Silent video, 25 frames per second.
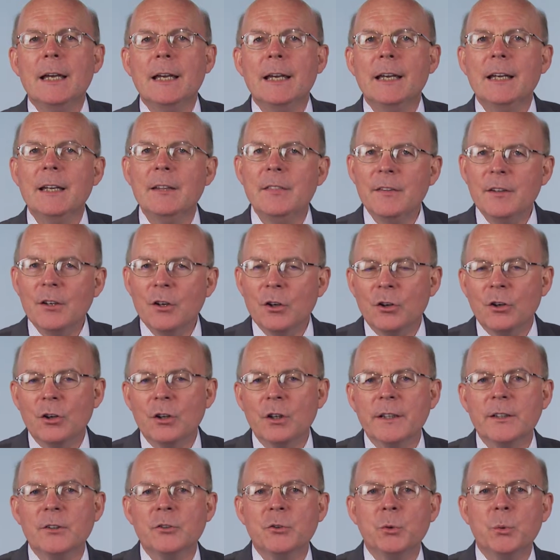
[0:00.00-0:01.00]
In the
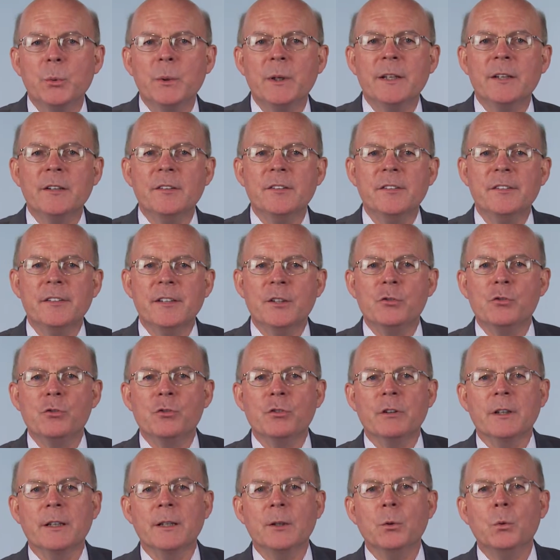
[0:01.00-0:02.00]
early 20th
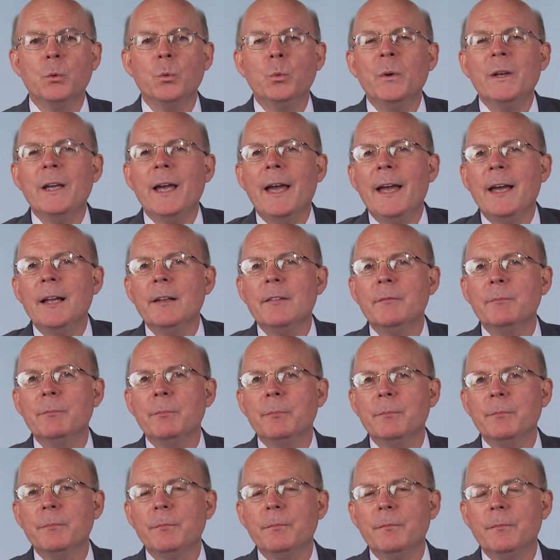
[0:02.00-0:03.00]
century, we had
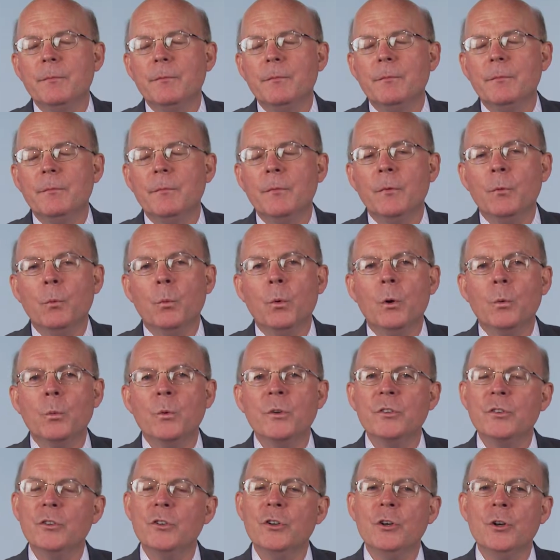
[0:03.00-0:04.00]
what
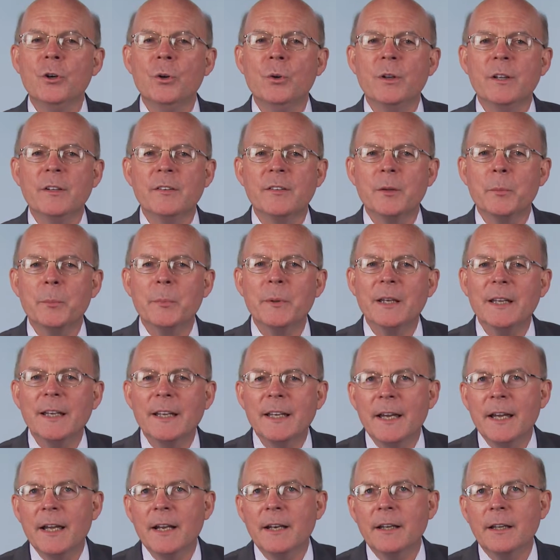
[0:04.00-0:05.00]
was known as the
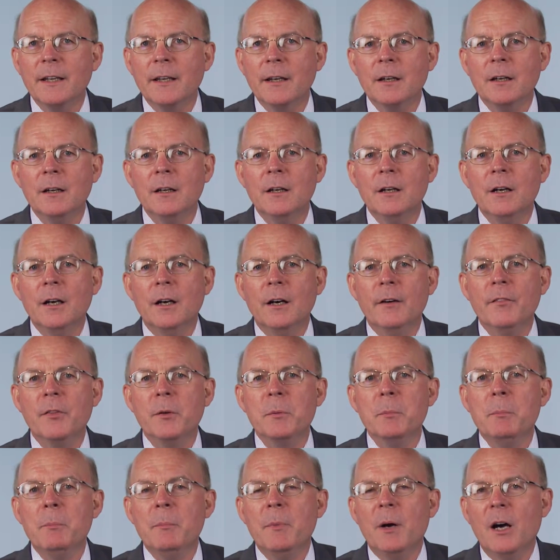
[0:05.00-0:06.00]
beginning of
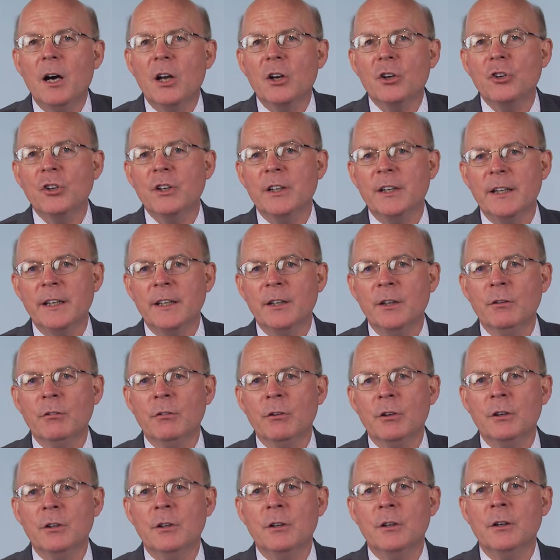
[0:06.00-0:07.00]
the modern
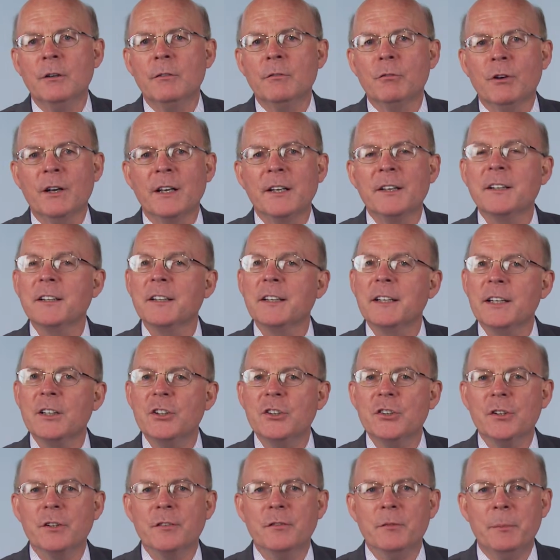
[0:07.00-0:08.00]
era of
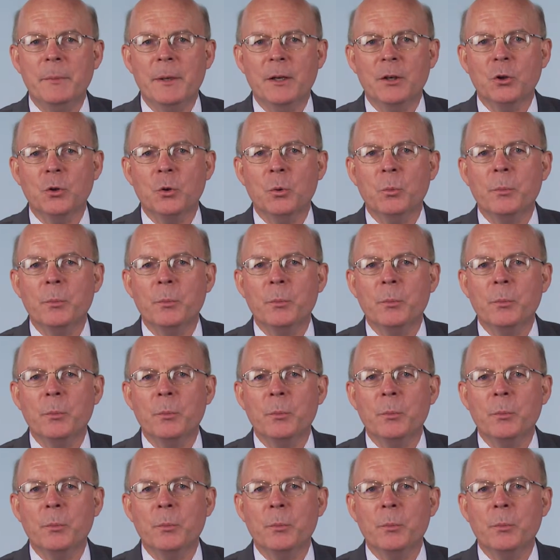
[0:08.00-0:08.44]
regulation of medical